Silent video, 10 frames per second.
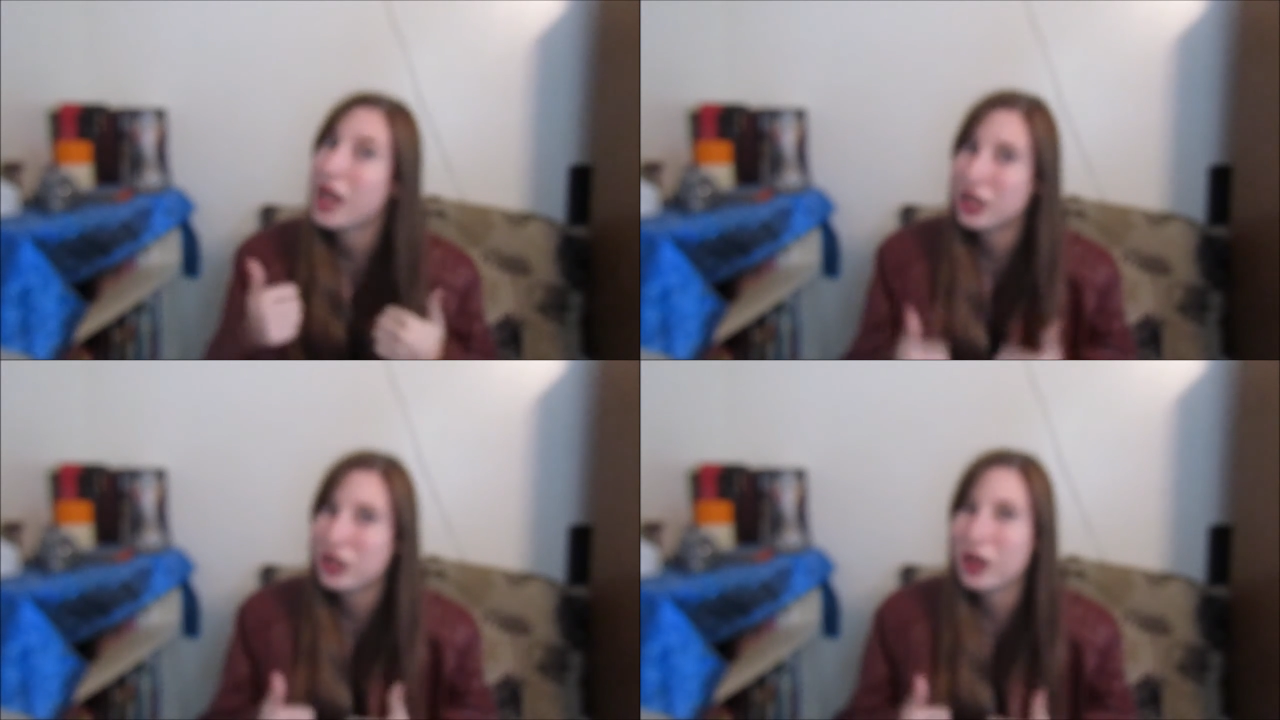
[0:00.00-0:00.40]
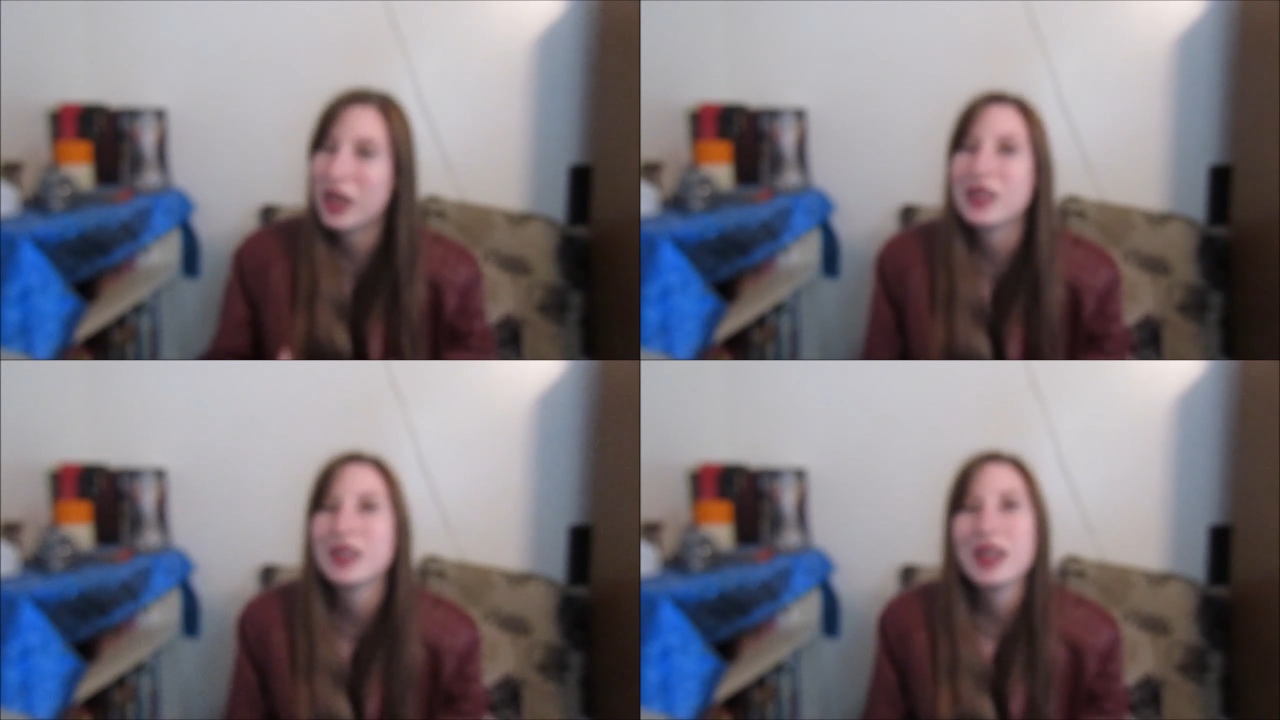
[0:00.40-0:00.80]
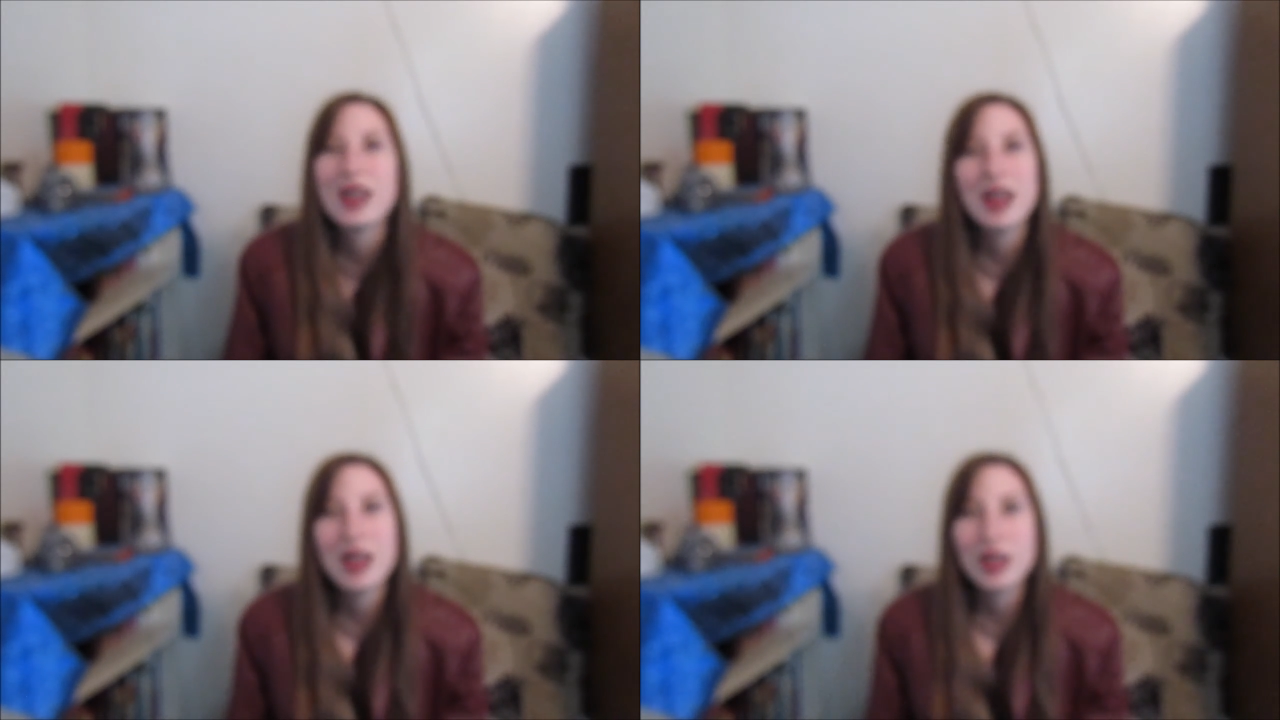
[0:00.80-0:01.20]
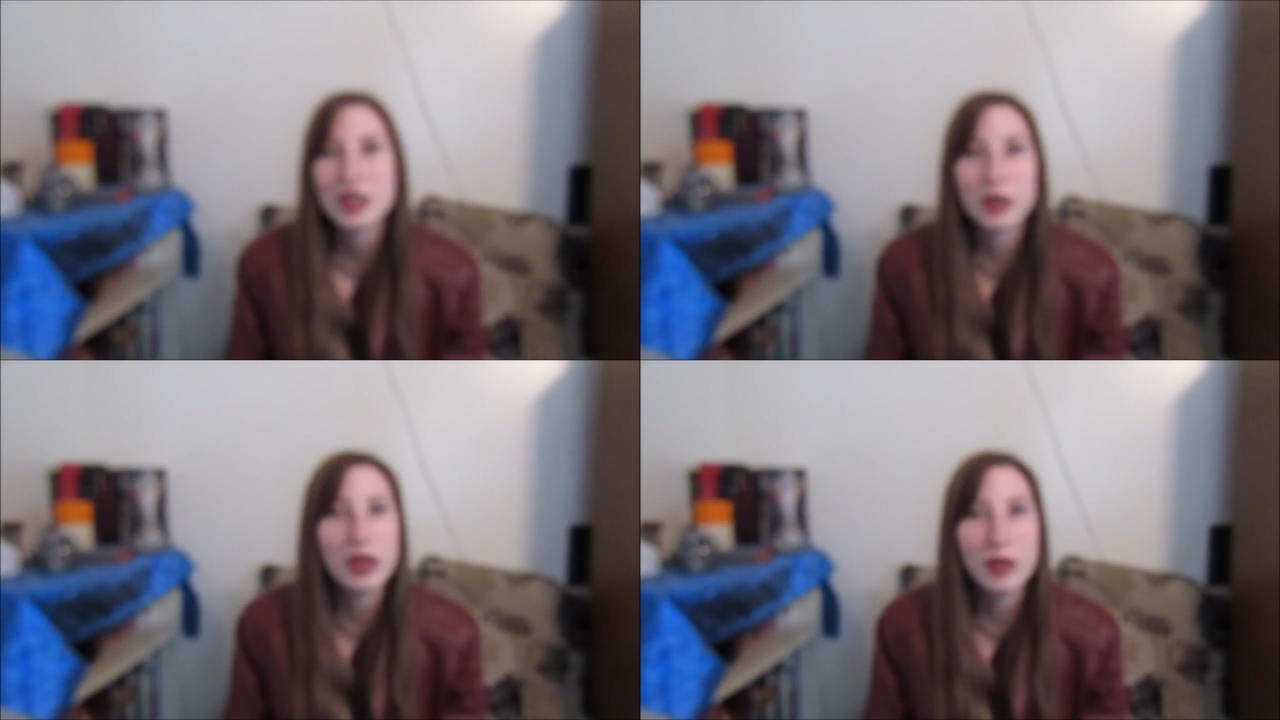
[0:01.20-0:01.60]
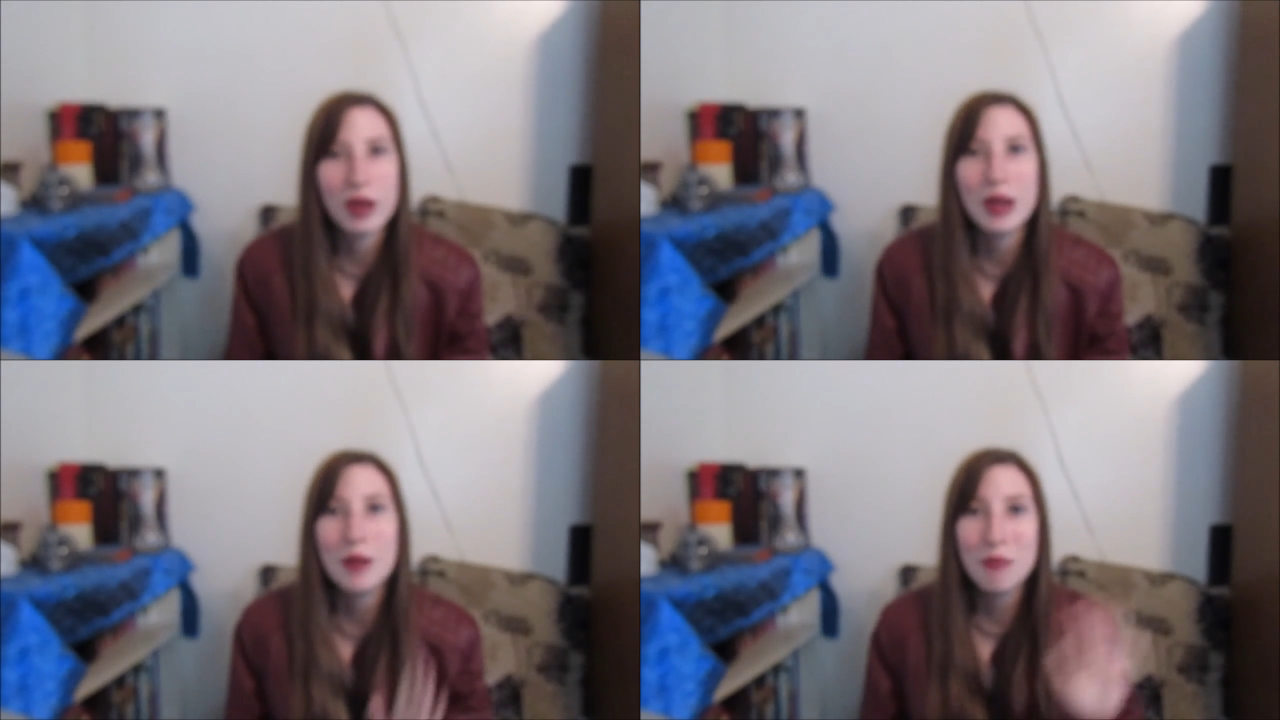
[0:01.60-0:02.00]
It's great. So
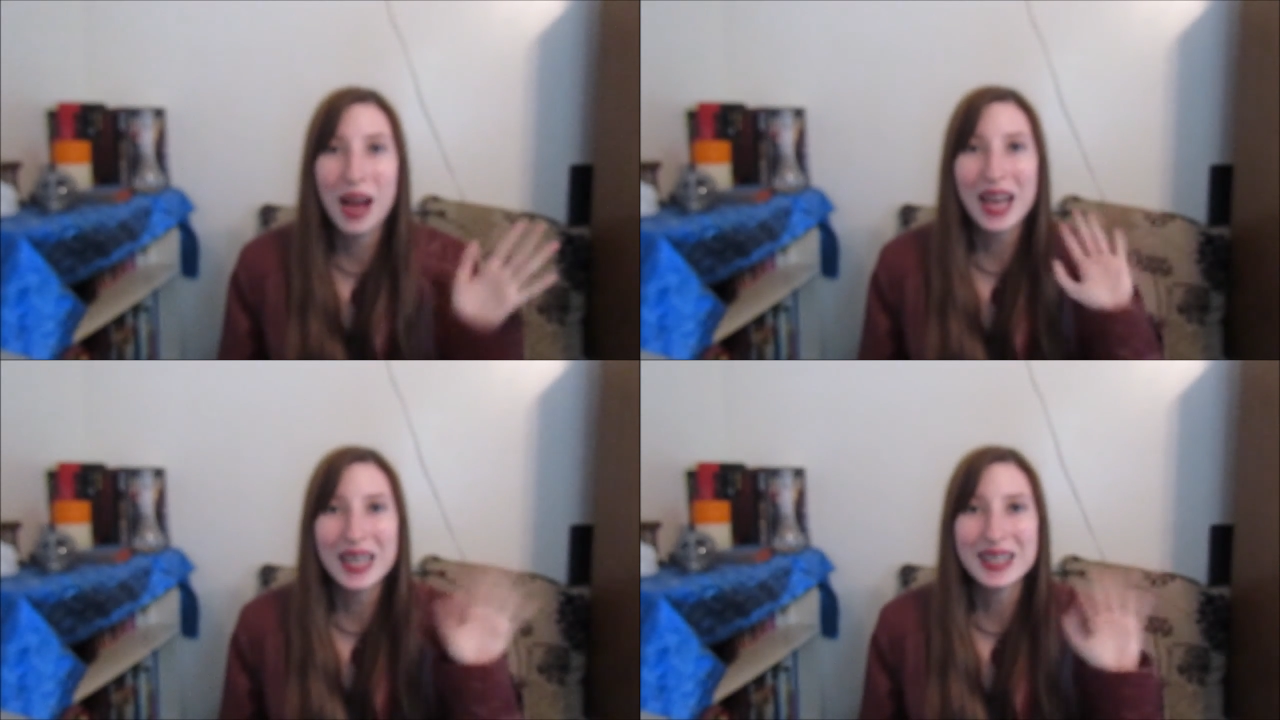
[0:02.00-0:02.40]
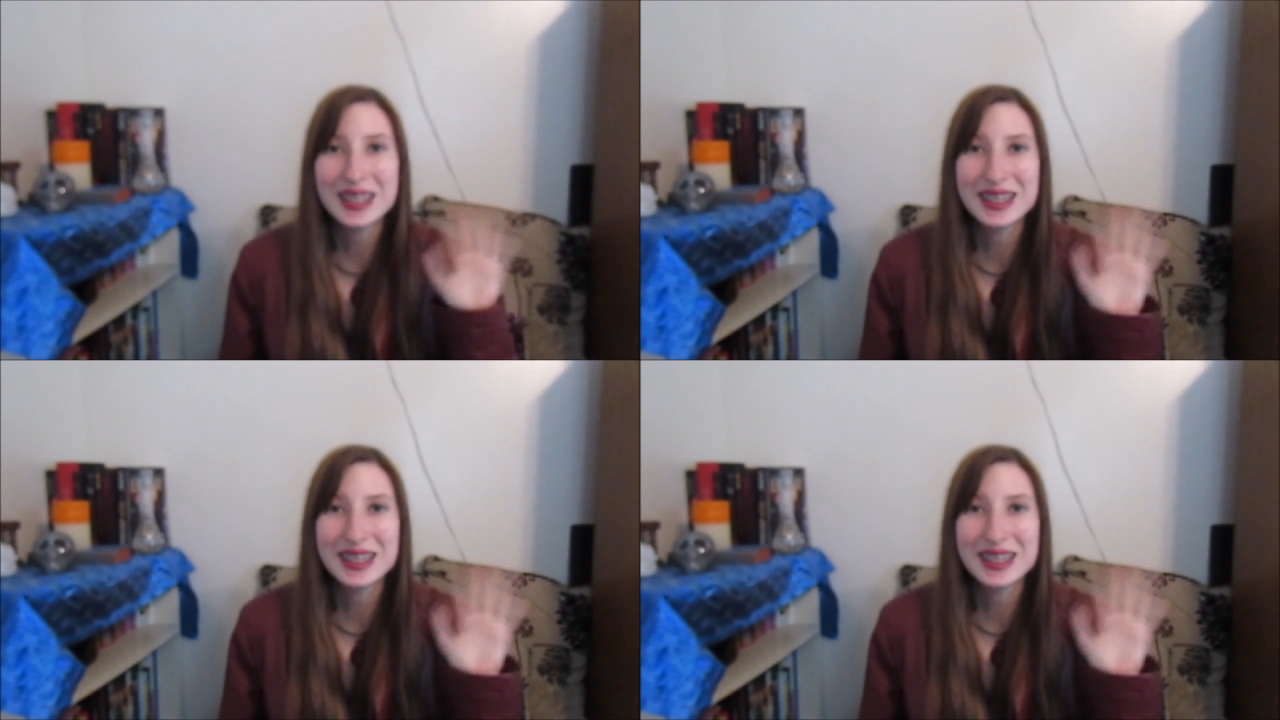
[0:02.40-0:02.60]
anyway, bye!